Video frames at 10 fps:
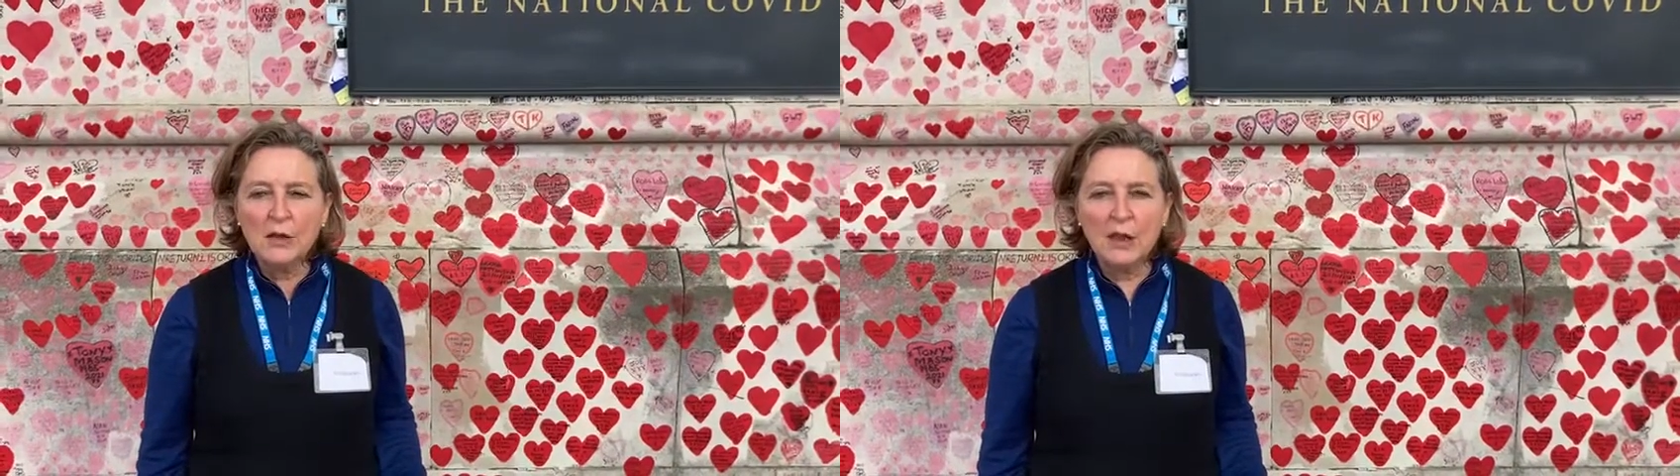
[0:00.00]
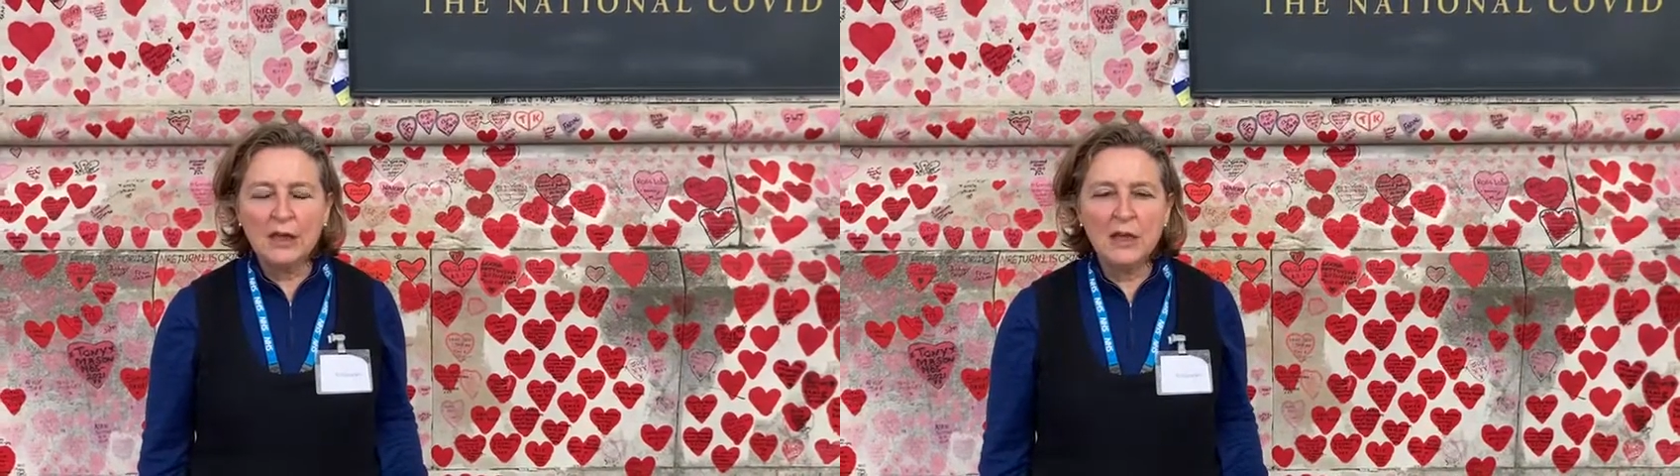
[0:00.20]

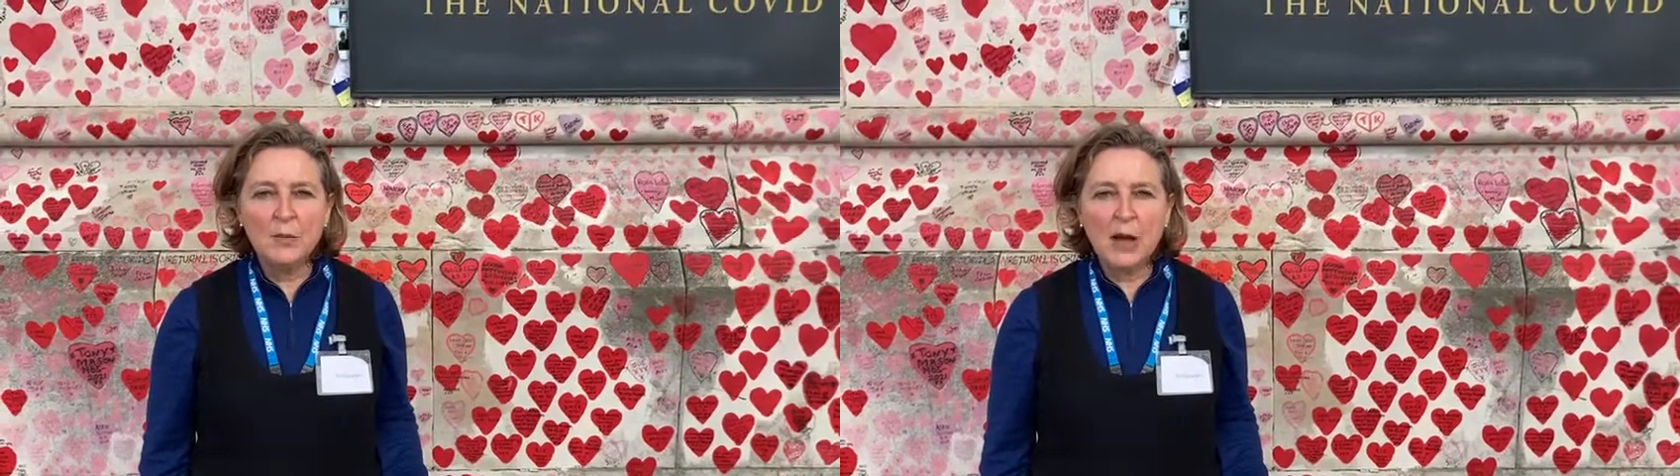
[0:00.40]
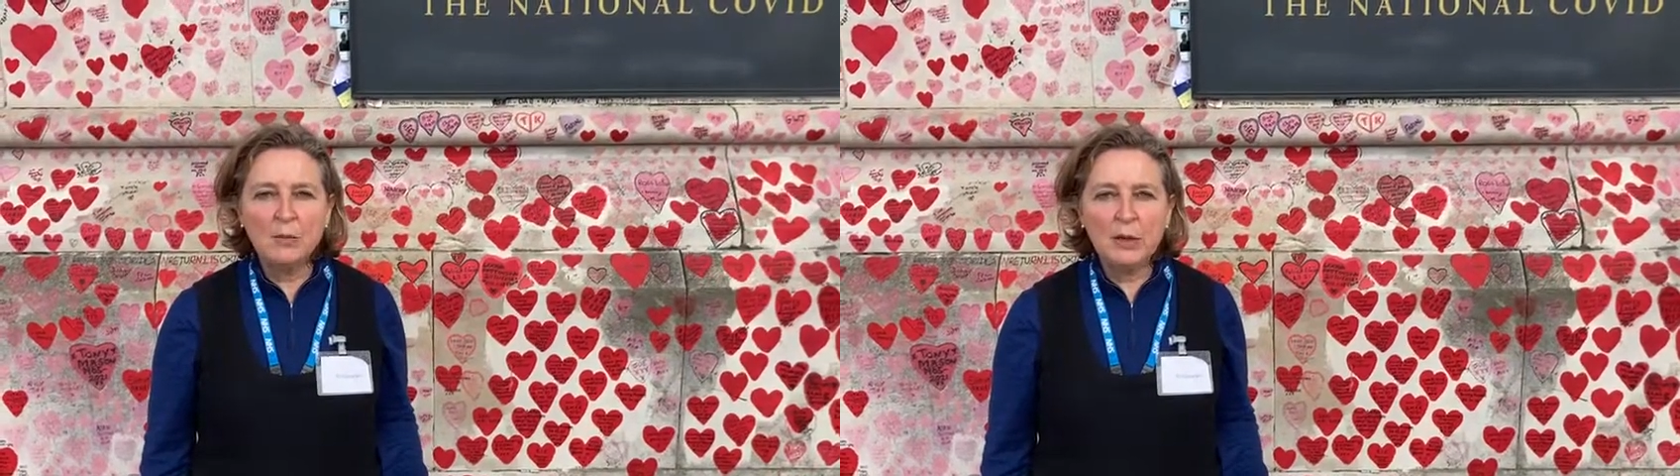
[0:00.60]
thinking
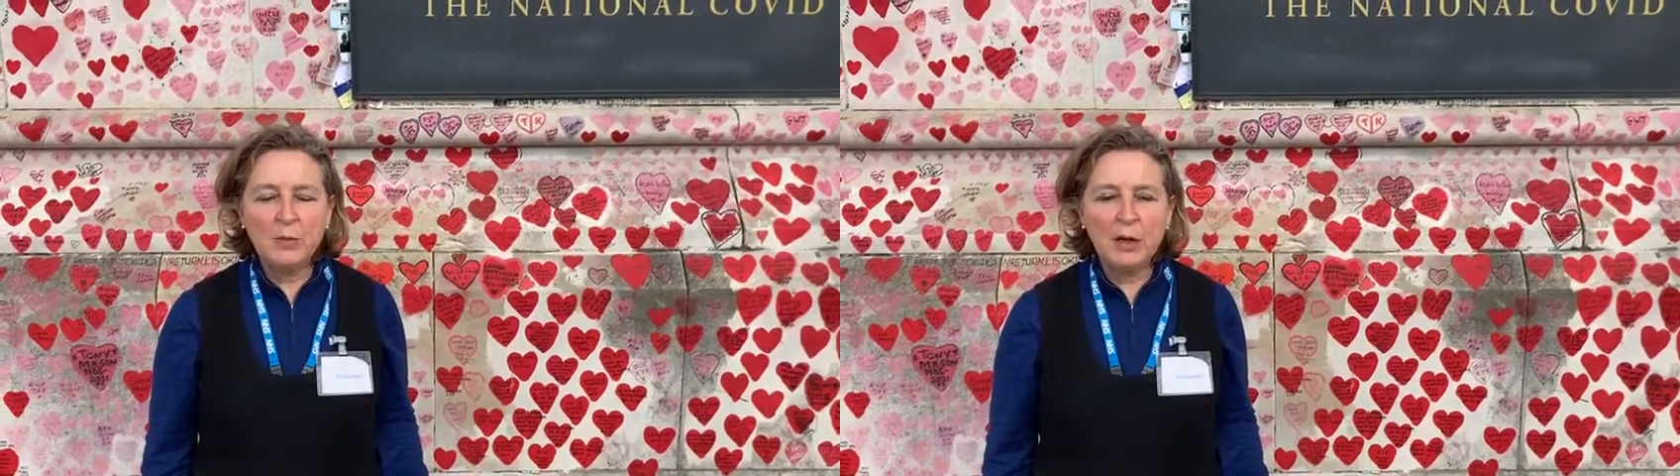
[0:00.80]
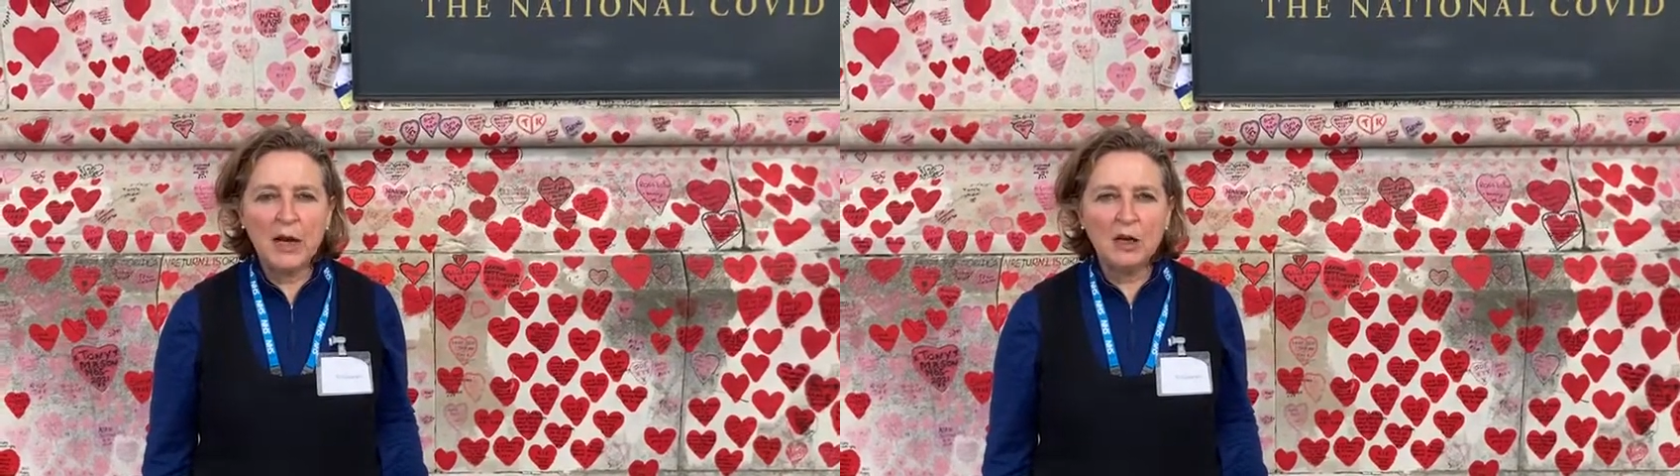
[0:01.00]
about
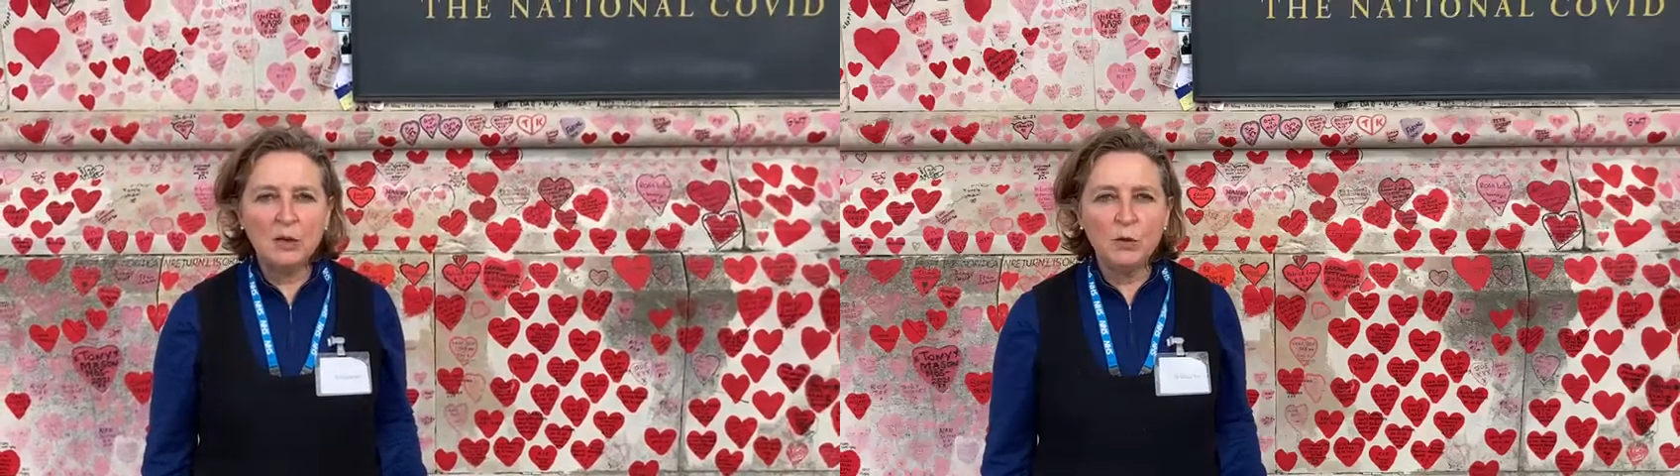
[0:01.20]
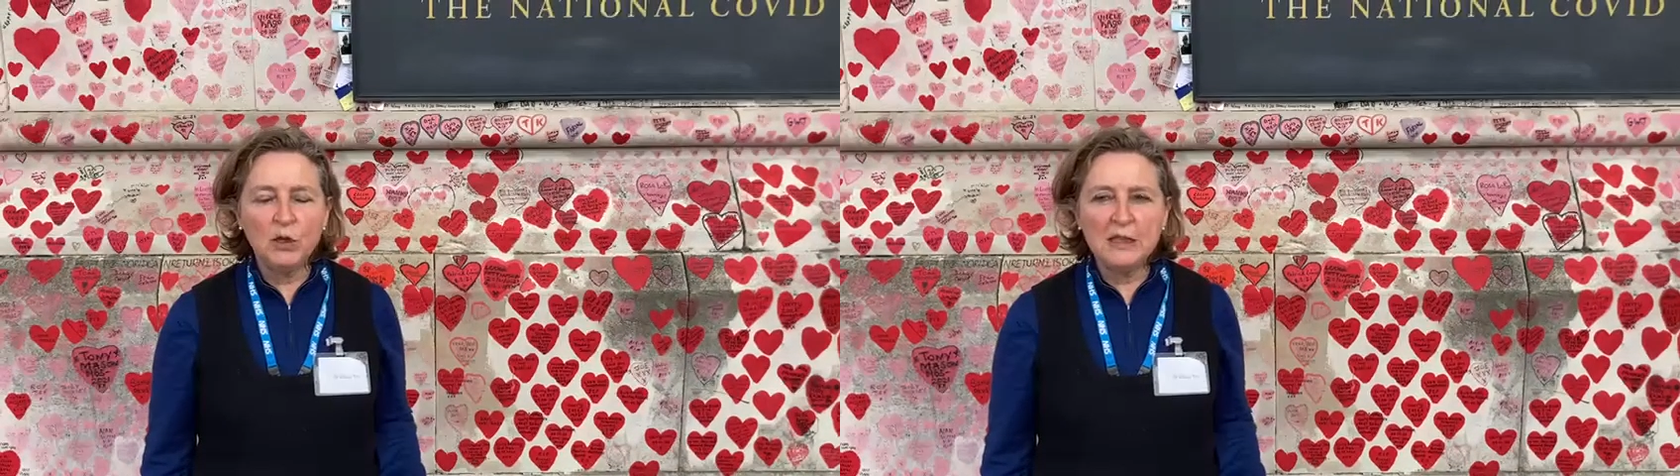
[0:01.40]
people in our
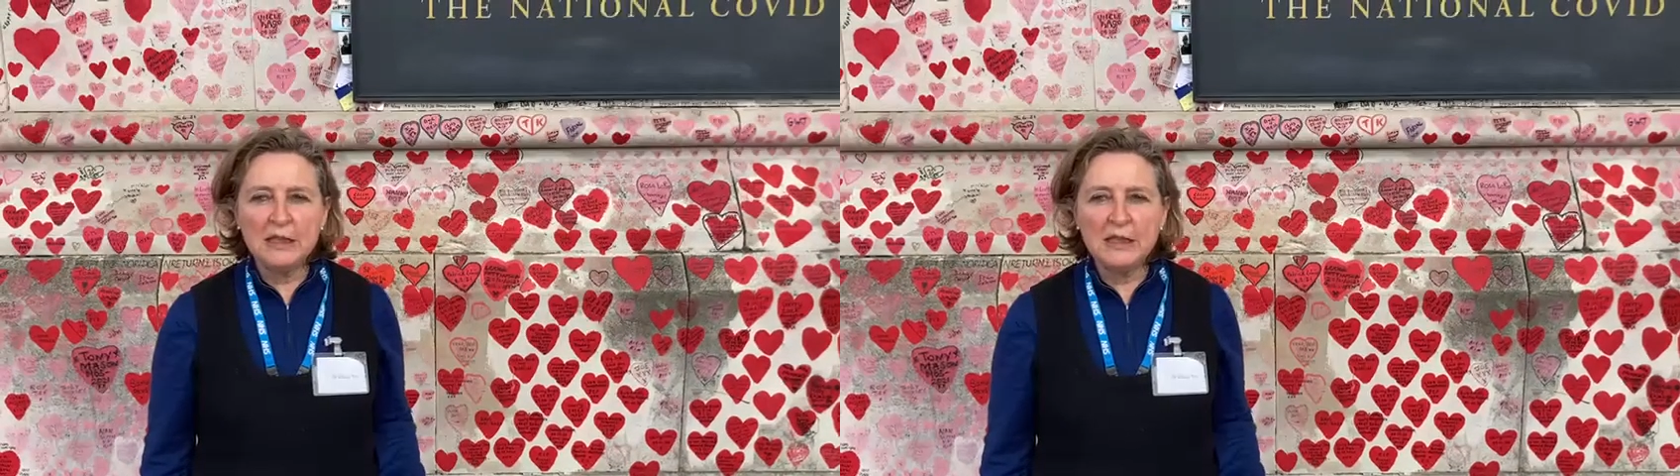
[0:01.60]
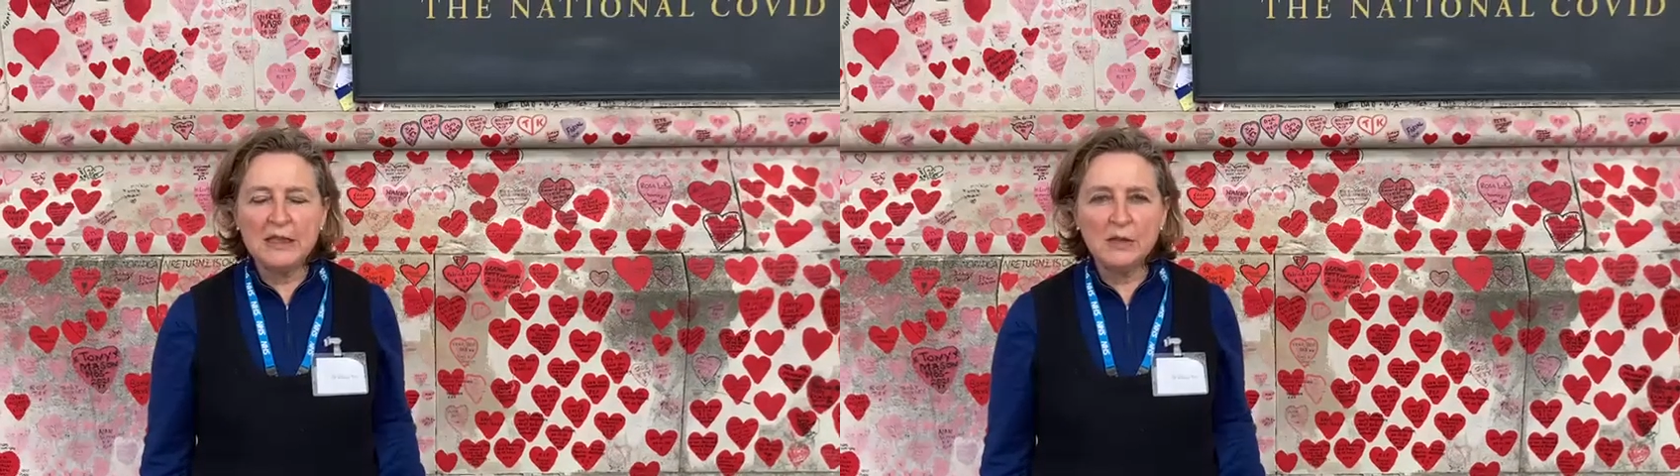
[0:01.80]
communities